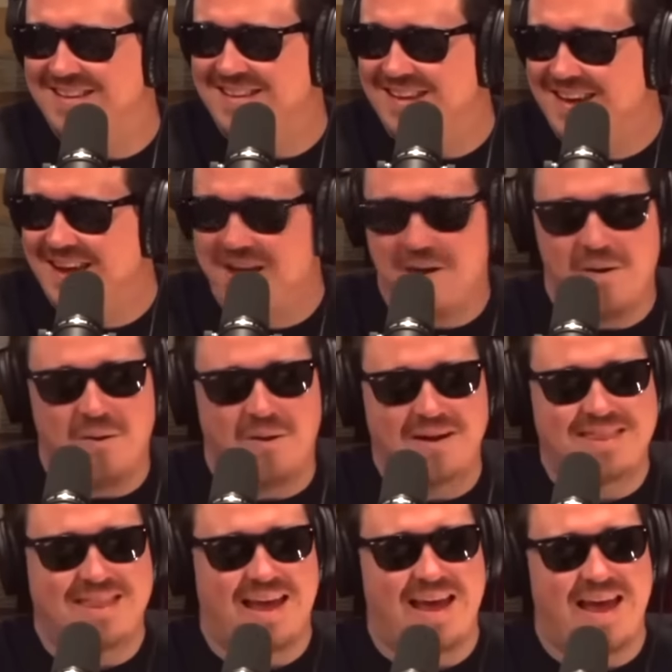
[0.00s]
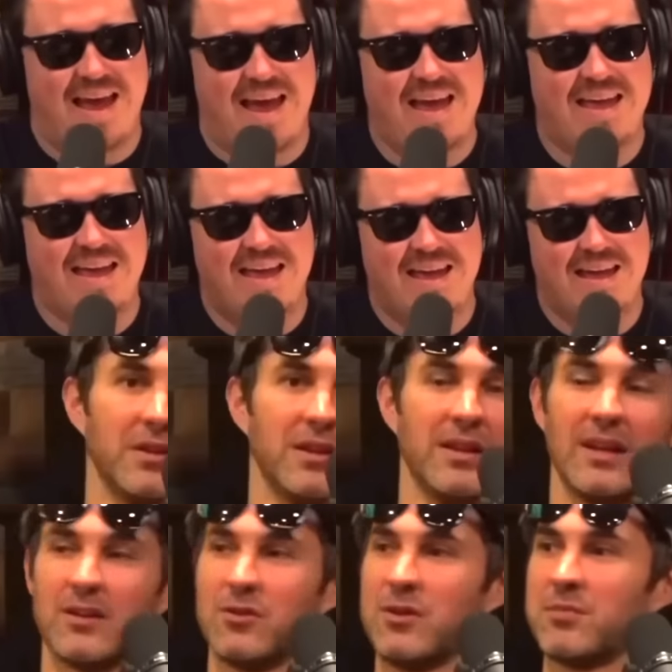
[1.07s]
Yeah, I was fighting through that heck? Crypto
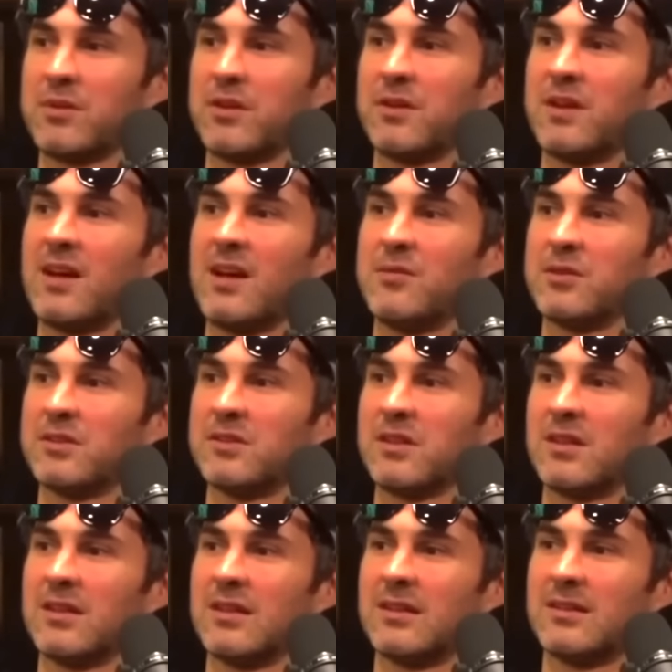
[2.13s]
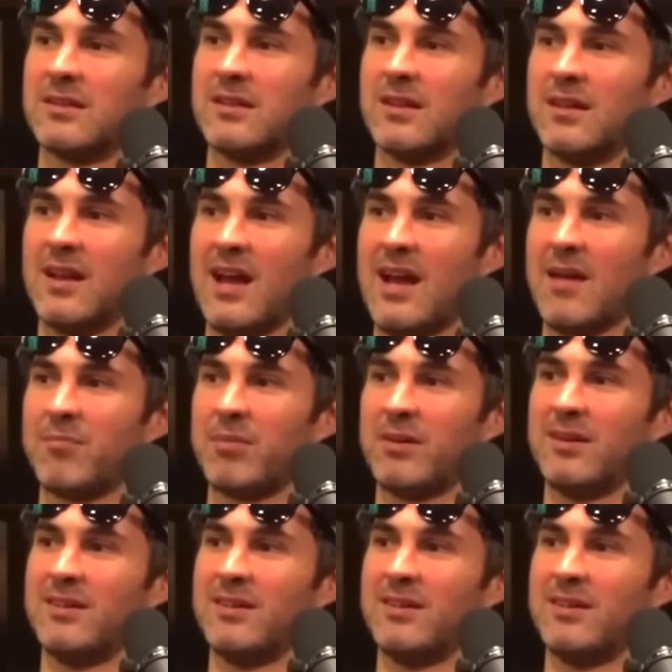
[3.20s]
thing. That crypto thing, I almost took a nap.